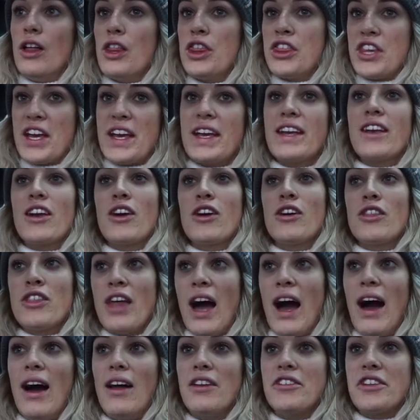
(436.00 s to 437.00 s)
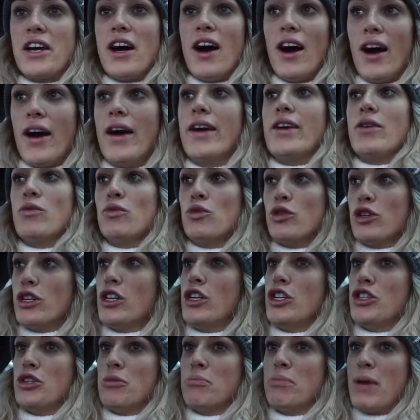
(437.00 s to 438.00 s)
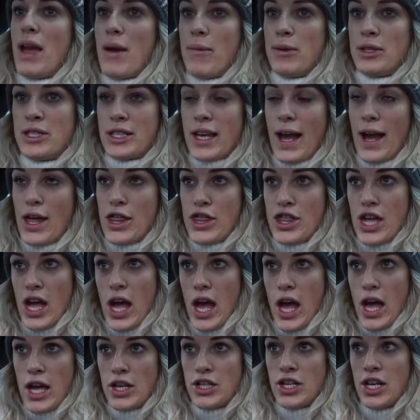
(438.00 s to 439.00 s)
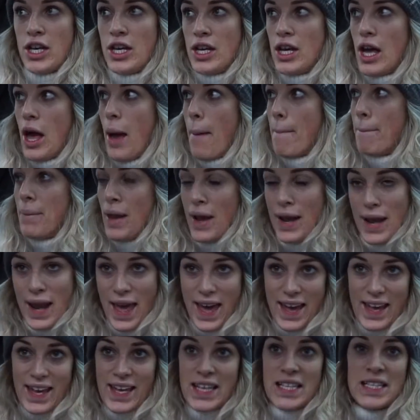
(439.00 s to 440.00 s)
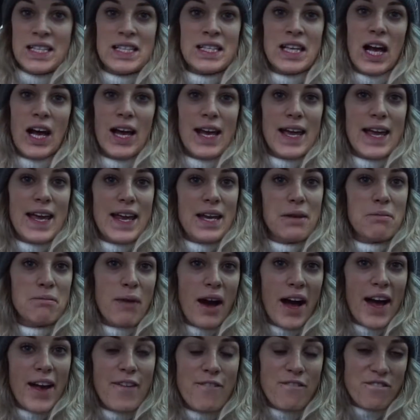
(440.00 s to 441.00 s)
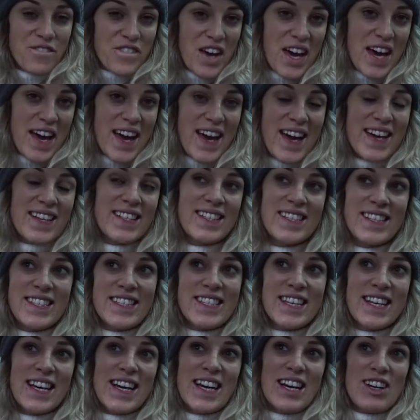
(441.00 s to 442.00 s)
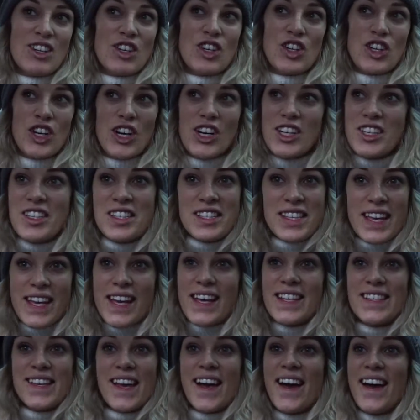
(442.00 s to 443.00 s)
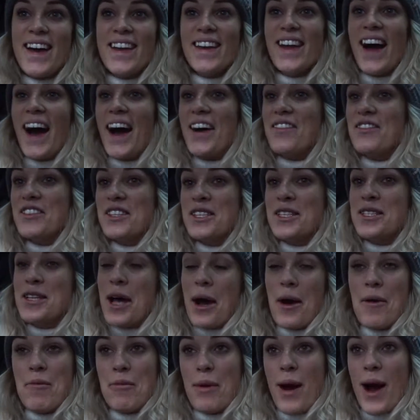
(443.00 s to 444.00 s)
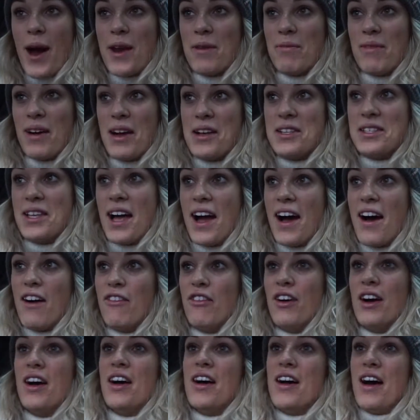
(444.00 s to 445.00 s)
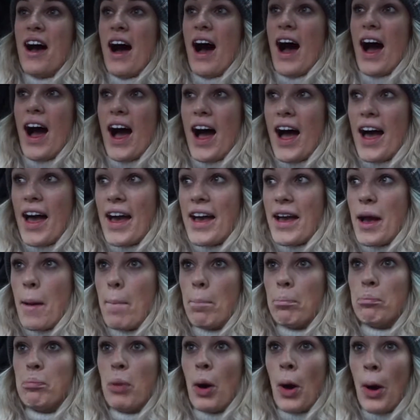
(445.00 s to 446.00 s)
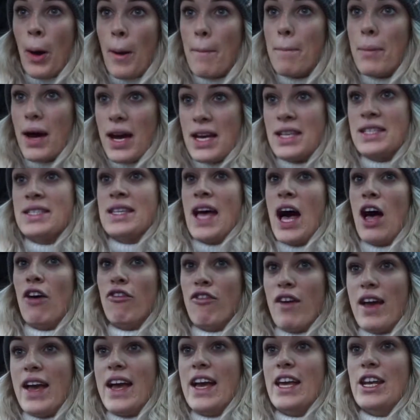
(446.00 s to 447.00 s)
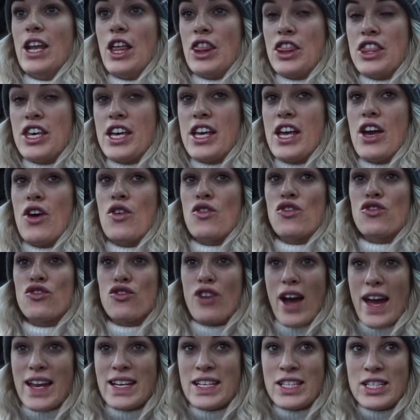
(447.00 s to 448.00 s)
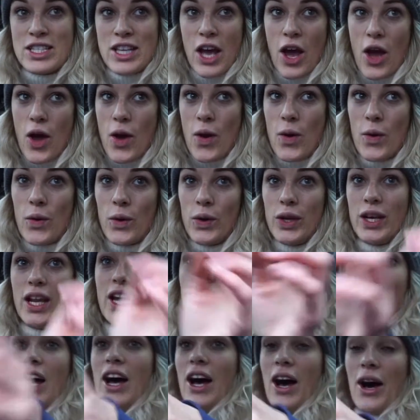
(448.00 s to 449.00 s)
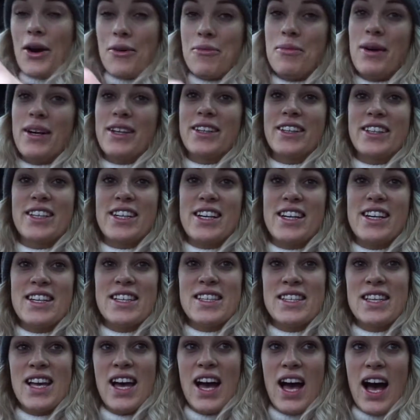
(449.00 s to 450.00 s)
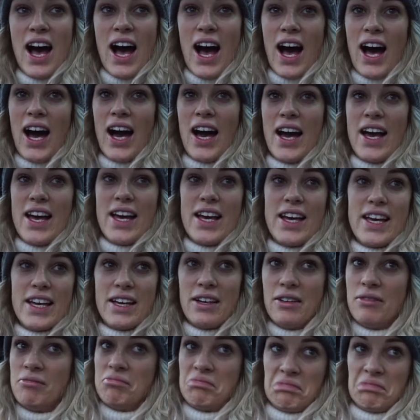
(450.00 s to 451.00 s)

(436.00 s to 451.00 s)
think that I would be able to get a third place in my first cross season. I'm so proud of myself. I put myself in the red zone. Oh my goodness. I